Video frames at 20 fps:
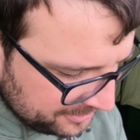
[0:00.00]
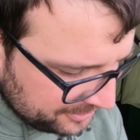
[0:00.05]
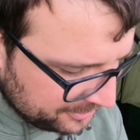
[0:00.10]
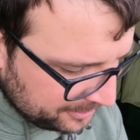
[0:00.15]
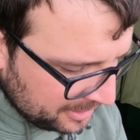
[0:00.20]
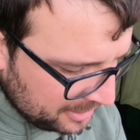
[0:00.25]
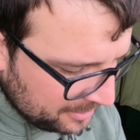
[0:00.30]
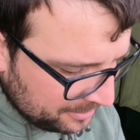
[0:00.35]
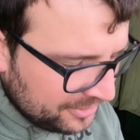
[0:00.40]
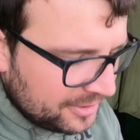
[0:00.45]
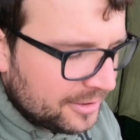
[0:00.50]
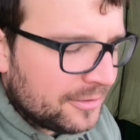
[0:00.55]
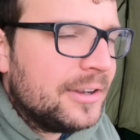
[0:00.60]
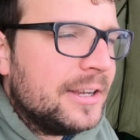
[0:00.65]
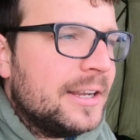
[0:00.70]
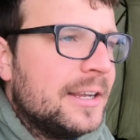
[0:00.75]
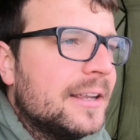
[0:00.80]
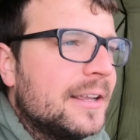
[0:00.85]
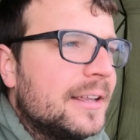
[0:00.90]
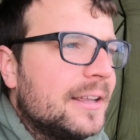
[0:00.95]
with bombs. I
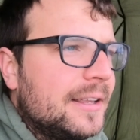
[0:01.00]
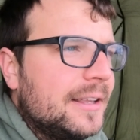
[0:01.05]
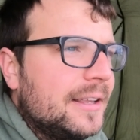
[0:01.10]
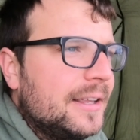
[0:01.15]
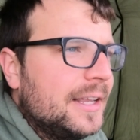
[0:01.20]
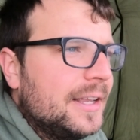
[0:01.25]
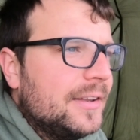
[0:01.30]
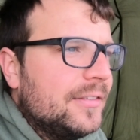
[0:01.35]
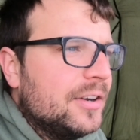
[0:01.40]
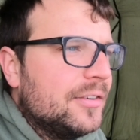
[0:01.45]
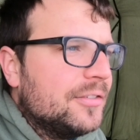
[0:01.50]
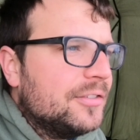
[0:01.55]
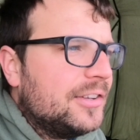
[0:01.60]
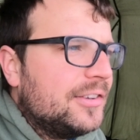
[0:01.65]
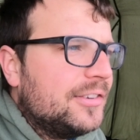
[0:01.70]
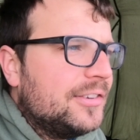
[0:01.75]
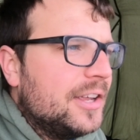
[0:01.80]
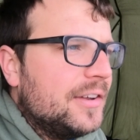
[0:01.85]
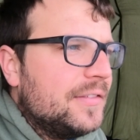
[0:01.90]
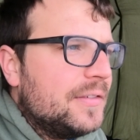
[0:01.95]
think they
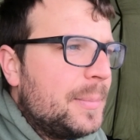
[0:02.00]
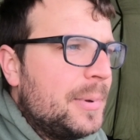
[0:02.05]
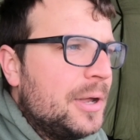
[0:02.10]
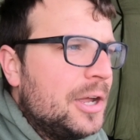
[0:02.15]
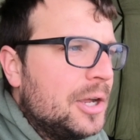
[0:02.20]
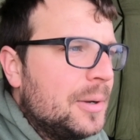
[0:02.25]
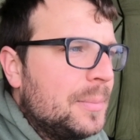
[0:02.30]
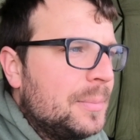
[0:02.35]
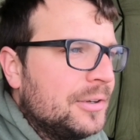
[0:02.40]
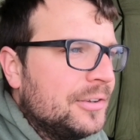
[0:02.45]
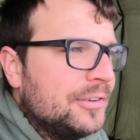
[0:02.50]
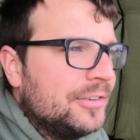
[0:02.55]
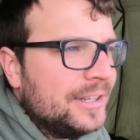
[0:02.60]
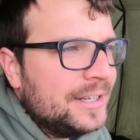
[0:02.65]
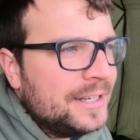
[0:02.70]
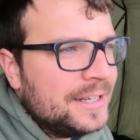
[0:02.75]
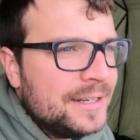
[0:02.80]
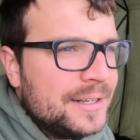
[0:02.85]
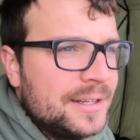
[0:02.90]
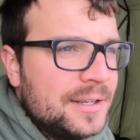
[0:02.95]
obviously serve a purpose
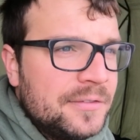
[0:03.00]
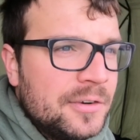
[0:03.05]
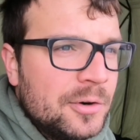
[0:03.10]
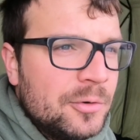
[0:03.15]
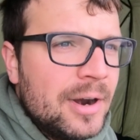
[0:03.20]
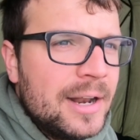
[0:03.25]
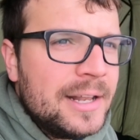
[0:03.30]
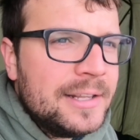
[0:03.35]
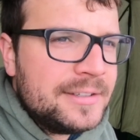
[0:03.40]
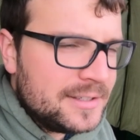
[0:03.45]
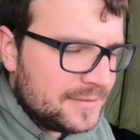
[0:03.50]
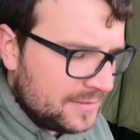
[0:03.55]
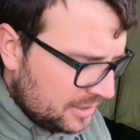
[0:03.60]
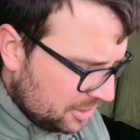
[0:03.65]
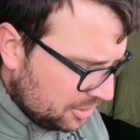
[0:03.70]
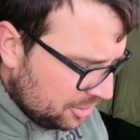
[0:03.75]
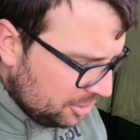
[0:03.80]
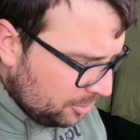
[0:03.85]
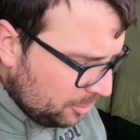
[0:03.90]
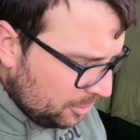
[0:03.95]
and they're relatively
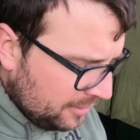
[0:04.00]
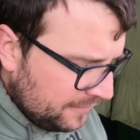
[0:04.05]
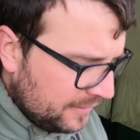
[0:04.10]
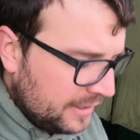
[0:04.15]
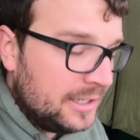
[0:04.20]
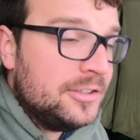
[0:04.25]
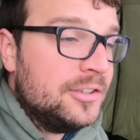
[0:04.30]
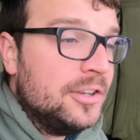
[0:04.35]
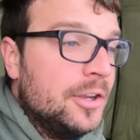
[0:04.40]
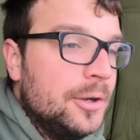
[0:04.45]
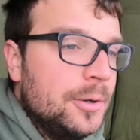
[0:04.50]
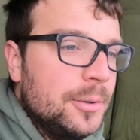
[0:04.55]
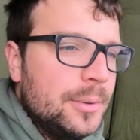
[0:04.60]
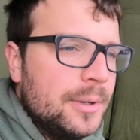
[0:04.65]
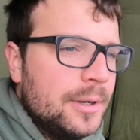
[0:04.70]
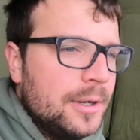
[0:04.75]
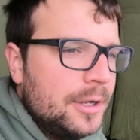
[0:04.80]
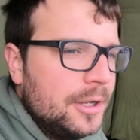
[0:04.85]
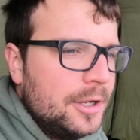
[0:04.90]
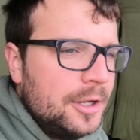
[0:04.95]
good at what they do,
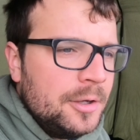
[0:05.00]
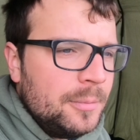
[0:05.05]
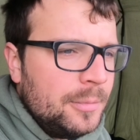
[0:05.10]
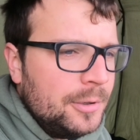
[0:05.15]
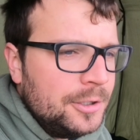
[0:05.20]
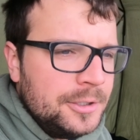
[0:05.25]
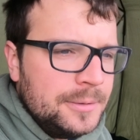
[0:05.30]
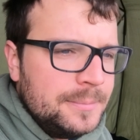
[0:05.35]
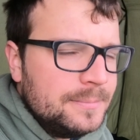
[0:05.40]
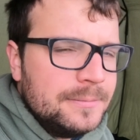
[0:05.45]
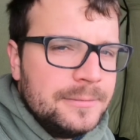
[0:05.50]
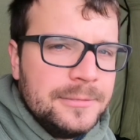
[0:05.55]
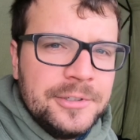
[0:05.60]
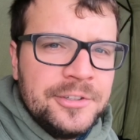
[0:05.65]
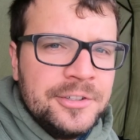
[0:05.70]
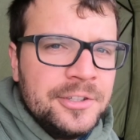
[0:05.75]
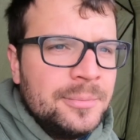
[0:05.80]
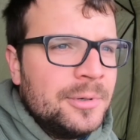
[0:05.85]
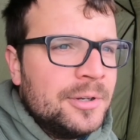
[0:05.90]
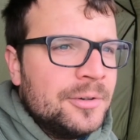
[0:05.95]
but
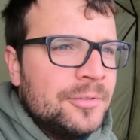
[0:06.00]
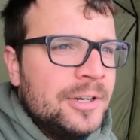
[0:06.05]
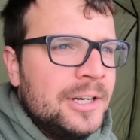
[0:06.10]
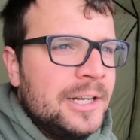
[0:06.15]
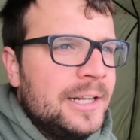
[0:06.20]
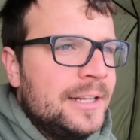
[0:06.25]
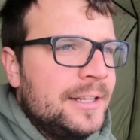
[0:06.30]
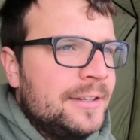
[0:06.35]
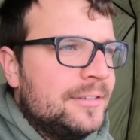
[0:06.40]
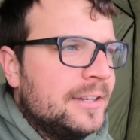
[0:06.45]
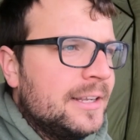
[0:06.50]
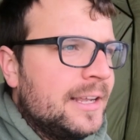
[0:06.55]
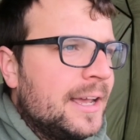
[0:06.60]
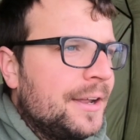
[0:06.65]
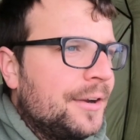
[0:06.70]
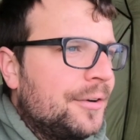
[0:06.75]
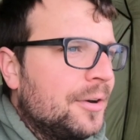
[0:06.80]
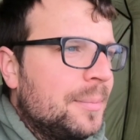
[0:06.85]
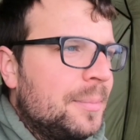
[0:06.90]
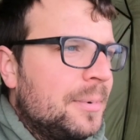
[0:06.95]
someone really needs to
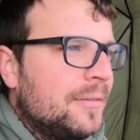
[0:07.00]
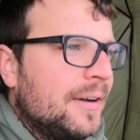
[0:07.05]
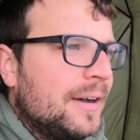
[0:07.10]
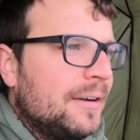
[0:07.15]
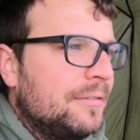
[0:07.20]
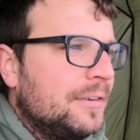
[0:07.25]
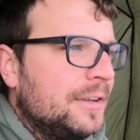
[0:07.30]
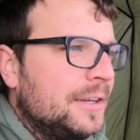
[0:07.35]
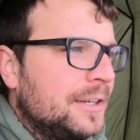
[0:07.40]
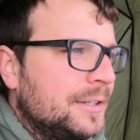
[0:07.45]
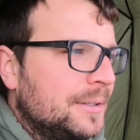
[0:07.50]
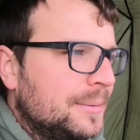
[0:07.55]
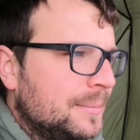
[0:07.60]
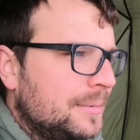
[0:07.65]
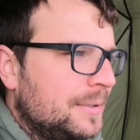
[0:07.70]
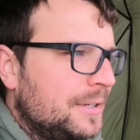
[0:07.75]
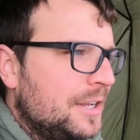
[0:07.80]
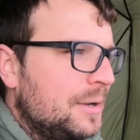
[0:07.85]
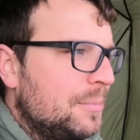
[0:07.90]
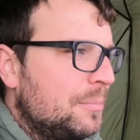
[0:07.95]
get a grip of that thing and
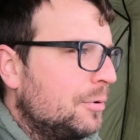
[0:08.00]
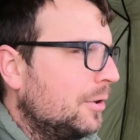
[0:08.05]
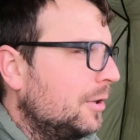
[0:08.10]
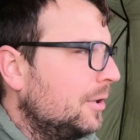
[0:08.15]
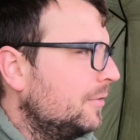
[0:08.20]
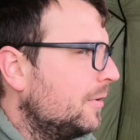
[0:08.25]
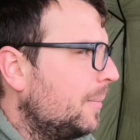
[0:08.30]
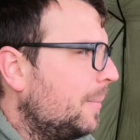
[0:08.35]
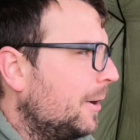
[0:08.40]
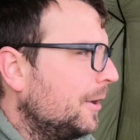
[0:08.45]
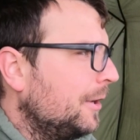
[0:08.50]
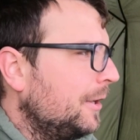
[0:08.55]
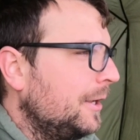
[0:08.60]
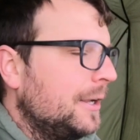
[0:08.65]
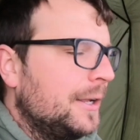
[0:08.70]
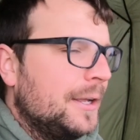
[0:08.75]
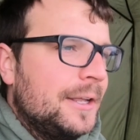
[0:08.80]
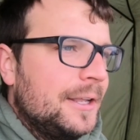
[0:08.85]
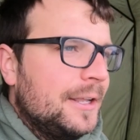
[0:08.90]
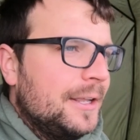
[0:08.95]
improve upon
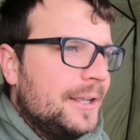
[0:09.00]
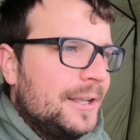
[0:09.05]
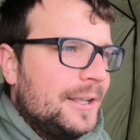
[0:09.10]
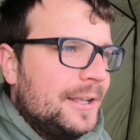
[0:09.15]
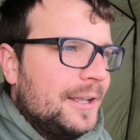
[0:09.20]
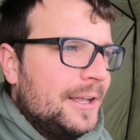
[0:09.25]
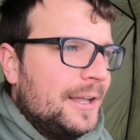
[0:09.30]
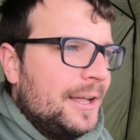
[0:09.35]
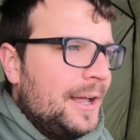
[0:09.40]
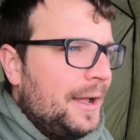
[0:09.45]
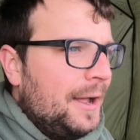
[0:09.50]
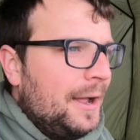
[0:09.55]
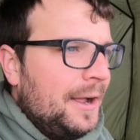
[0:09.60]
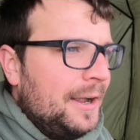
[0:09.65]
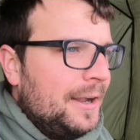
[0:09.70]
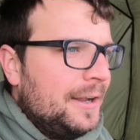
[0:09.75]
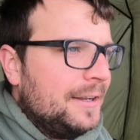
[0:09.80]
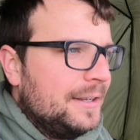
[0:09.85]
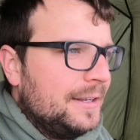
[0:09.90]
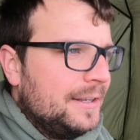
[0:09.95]
it.
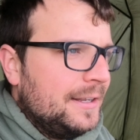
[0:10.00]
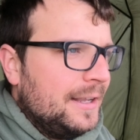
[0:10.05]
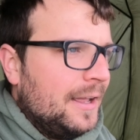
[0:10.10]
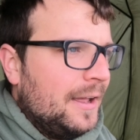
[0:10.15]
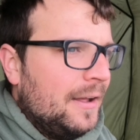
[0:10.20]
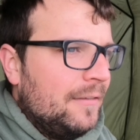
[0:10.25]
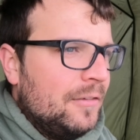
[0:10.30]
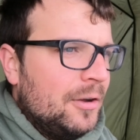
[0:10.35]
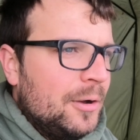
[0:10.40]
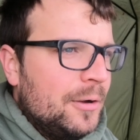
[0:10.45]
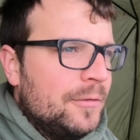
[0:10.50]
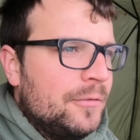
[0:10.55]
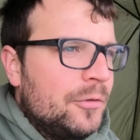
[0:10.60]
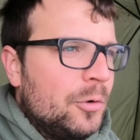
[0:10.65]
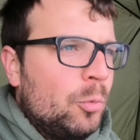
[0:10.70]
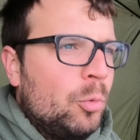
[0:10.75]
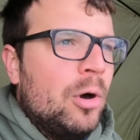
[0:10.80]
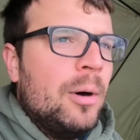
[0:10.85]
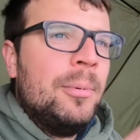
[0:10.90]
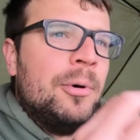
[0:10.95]
Yeah,
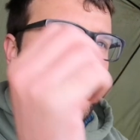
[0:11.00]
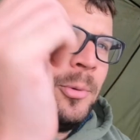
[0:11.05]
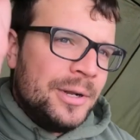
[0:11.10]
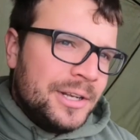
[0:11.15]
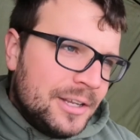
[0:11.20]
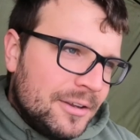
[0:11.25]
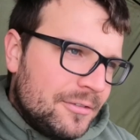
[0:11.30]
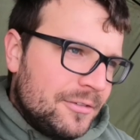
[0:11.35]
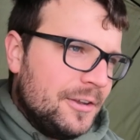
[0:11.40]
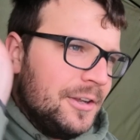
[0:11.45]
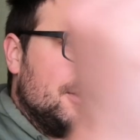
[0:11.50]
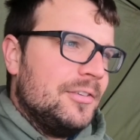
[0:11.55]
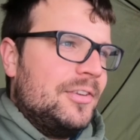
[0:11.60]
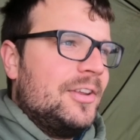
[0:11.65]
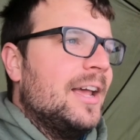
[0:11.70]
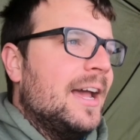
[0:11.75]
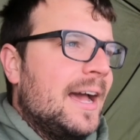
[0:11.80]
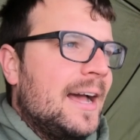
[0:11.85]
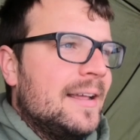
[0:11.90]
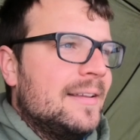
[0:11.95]
the wobble when you first
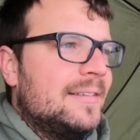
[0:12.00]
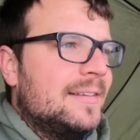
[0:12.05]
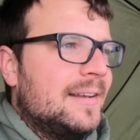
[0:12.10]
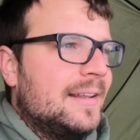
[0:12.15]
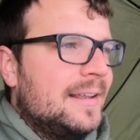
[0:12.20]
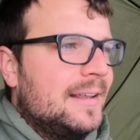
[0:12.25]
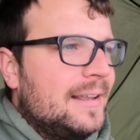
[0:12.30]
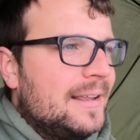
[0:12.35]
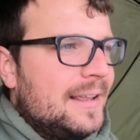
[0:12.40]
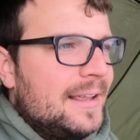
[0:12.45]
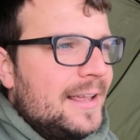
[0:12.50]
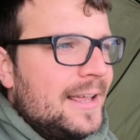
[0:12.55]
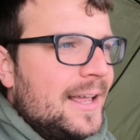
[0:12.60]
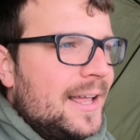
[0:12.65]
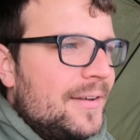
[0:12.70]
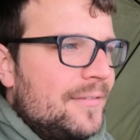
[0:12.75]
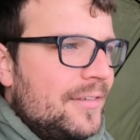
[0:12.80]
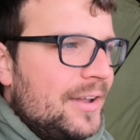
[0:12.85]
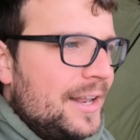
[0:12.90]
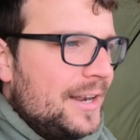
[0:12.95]
cast,
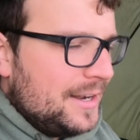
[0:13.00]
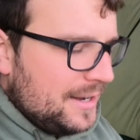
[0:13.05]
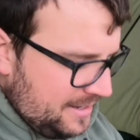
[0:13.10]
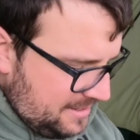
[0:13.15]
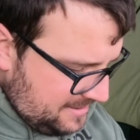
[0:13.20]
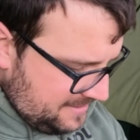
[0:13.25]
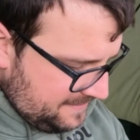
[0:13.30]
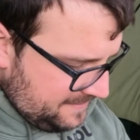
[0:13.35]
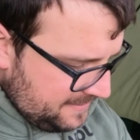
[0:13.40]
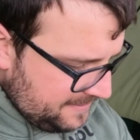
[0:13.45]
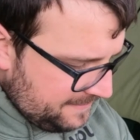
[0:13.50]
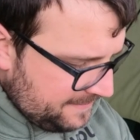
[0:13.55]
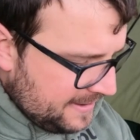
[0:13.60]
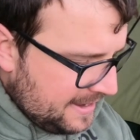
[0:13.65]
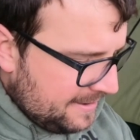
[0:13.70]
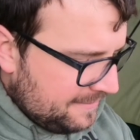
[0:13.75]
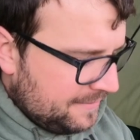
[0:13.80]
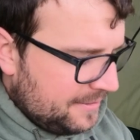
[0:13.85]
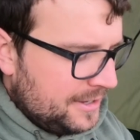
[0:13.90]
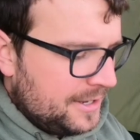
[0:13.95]
and then the
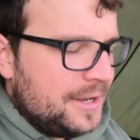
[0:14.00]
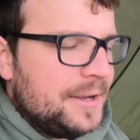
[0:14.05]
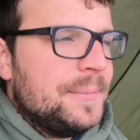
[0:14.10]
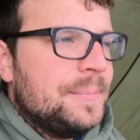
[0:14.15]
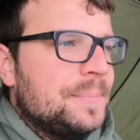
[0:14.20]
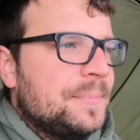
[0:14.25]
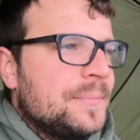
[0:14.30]
fact that